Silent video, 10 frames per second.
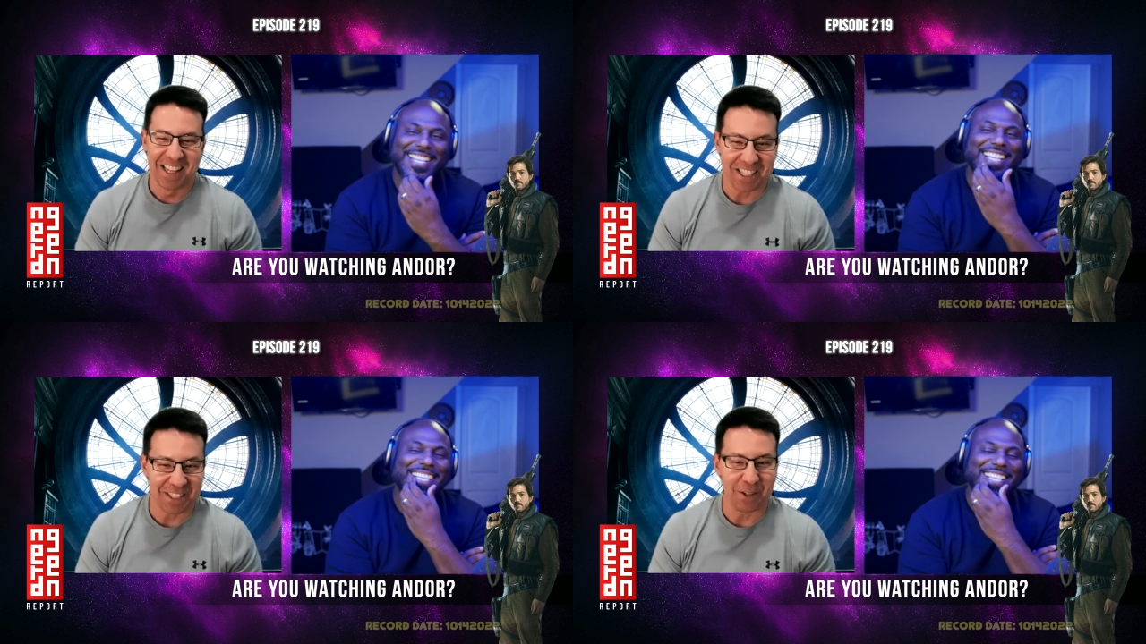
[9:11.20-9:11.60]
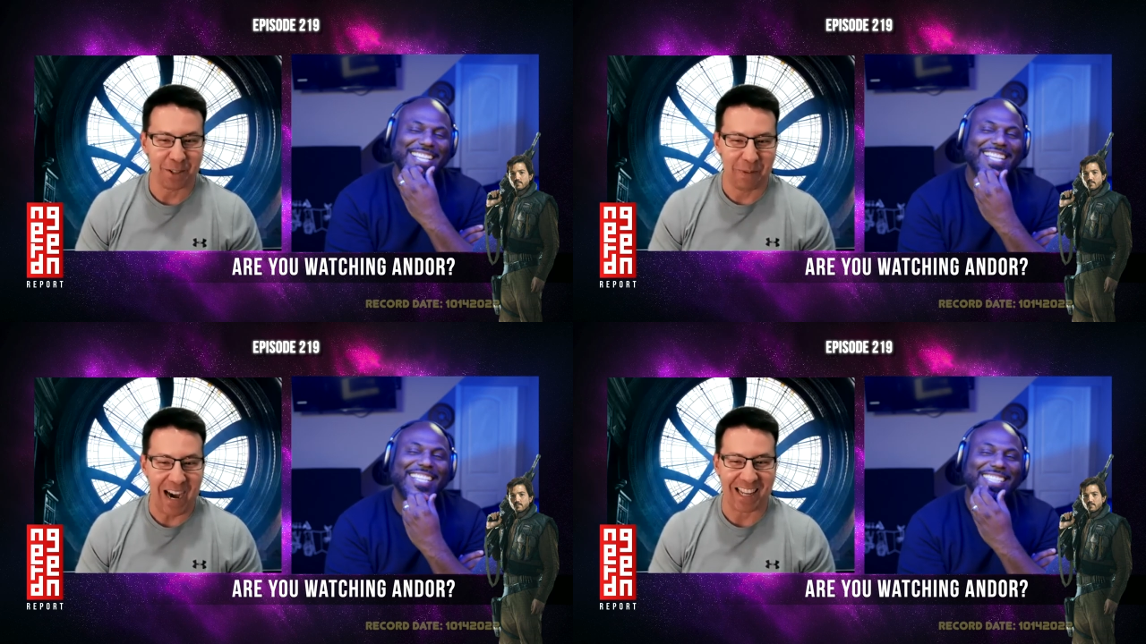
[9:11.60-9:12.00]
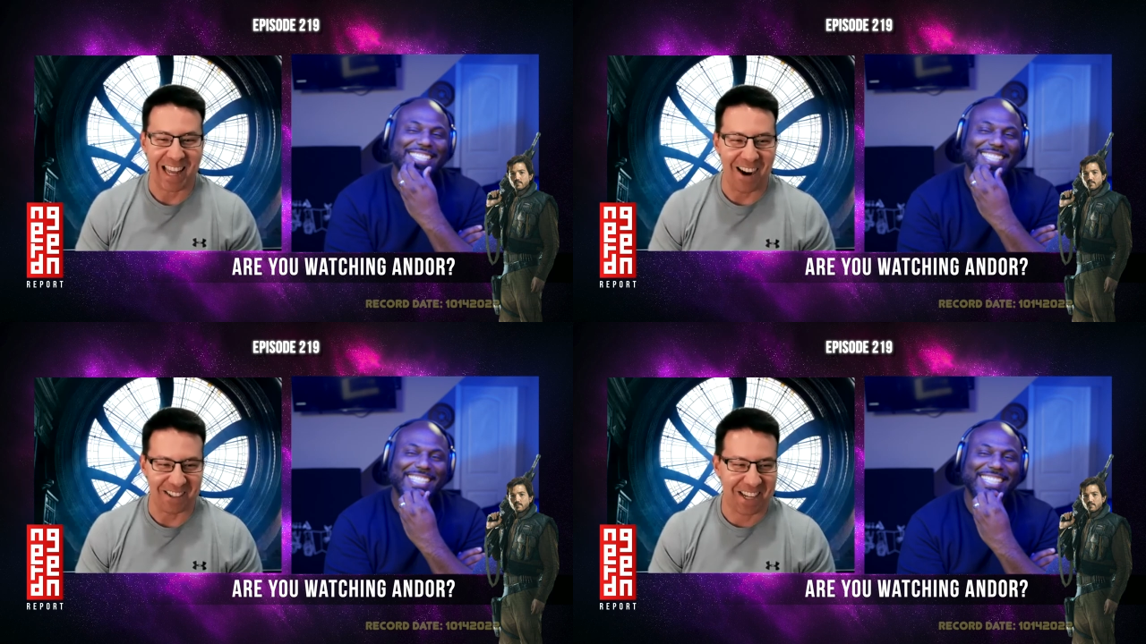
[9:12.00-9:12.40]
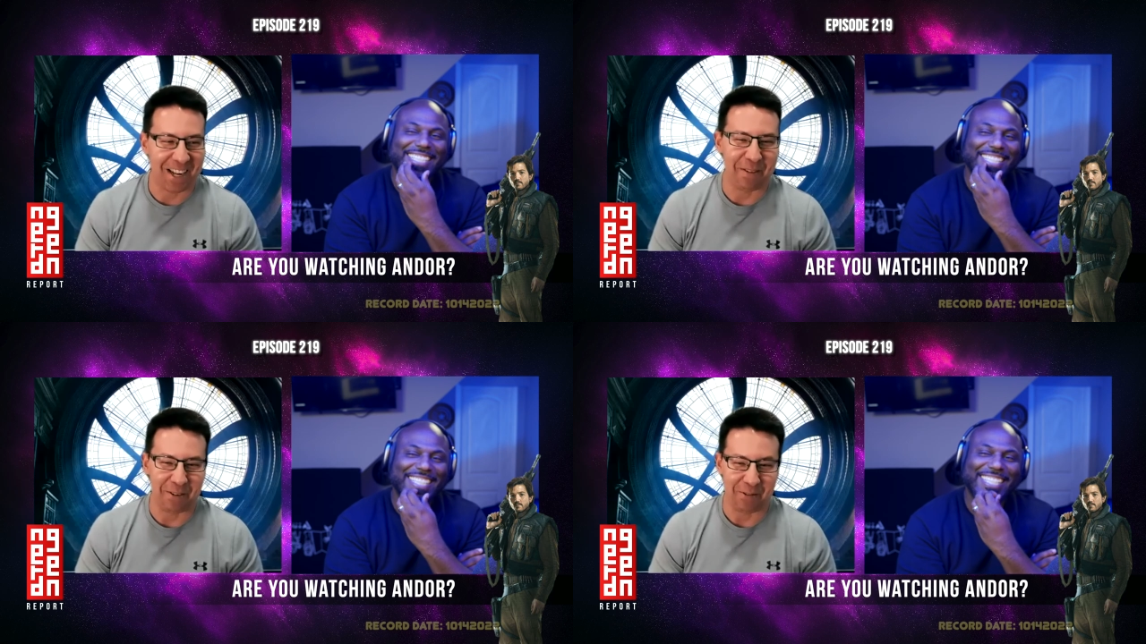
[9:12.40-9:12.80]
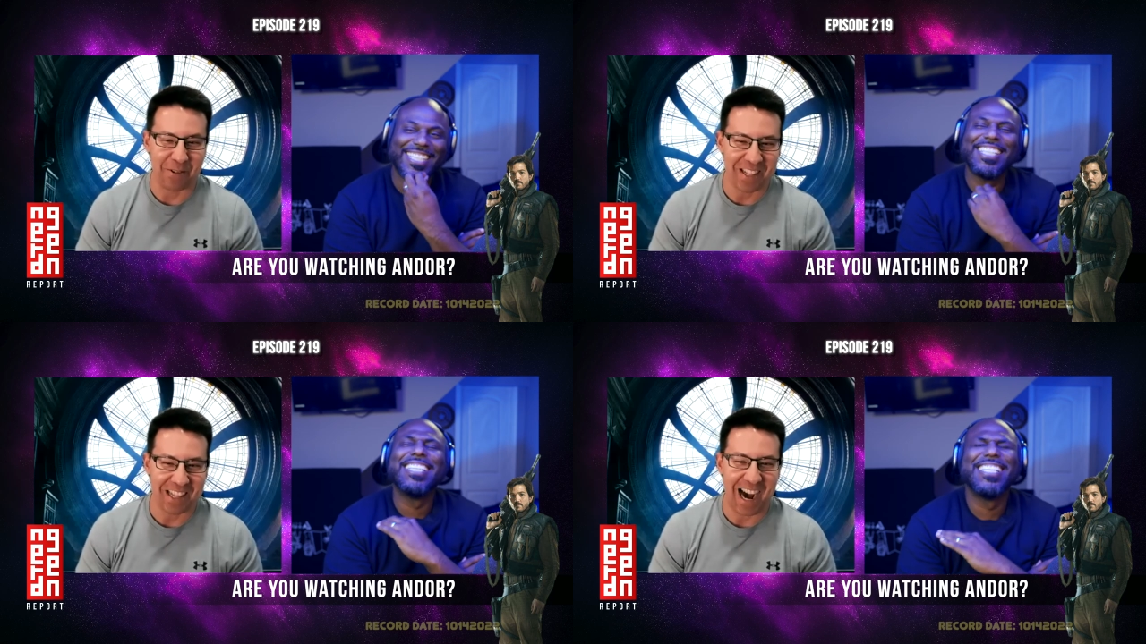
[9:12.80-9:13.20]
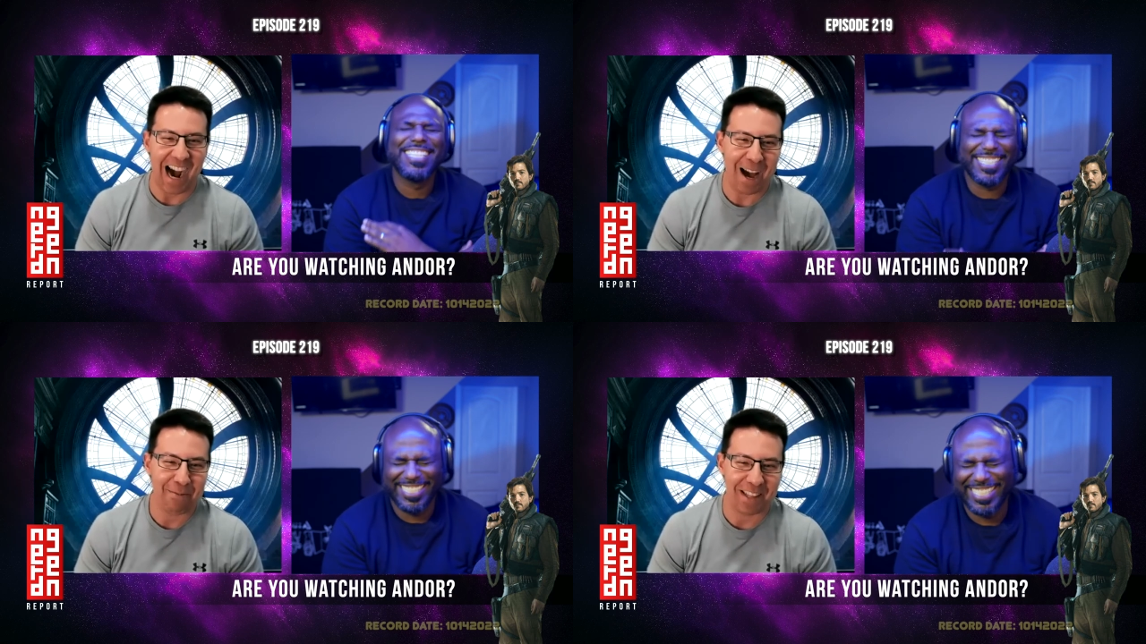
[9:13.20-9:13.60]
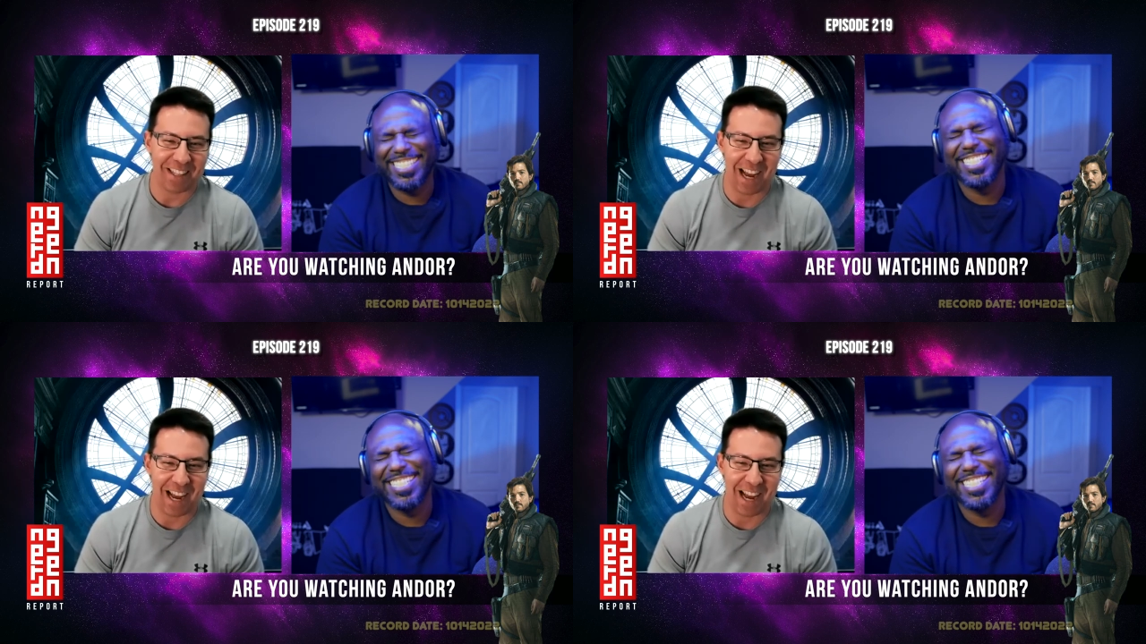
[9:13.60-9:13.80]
Speaker 1: this dude's body count is going to be really high by the